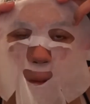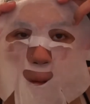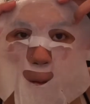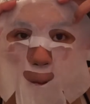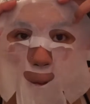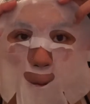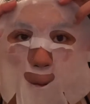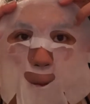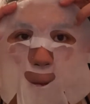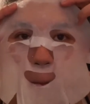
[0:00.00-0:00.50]

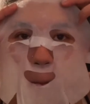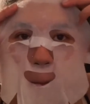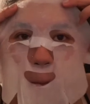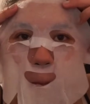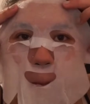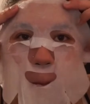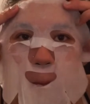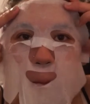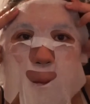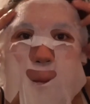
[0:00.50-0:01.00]

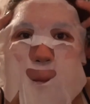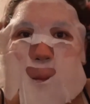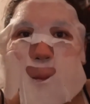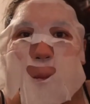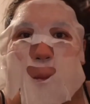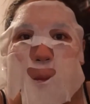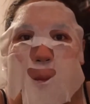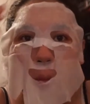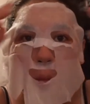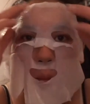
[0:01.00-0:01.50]

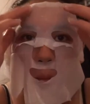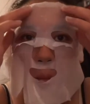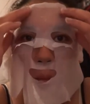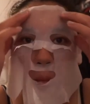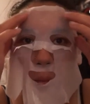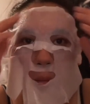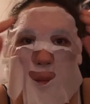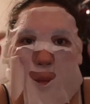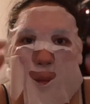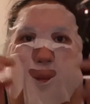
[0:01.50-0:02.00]

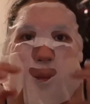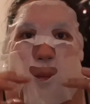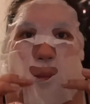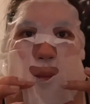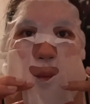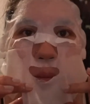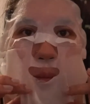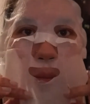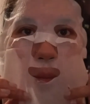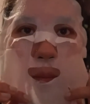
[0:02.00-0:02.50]

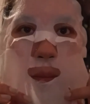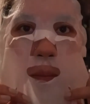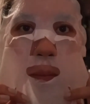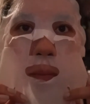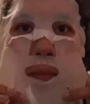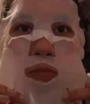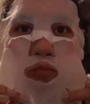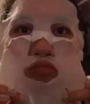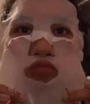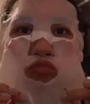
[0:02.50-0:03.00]

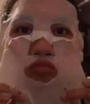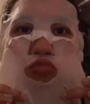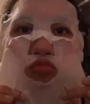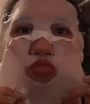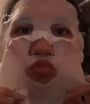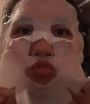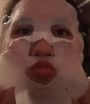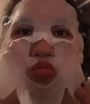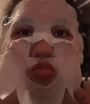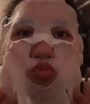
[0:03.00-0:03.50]

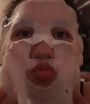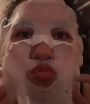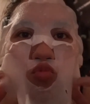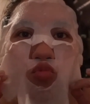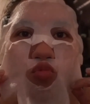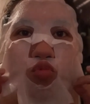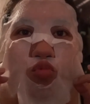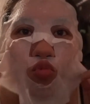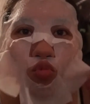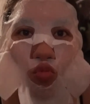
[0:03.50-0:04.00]

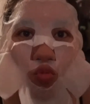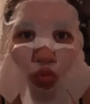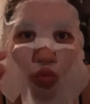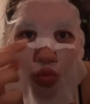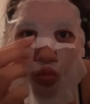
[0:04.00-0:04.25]
(silence)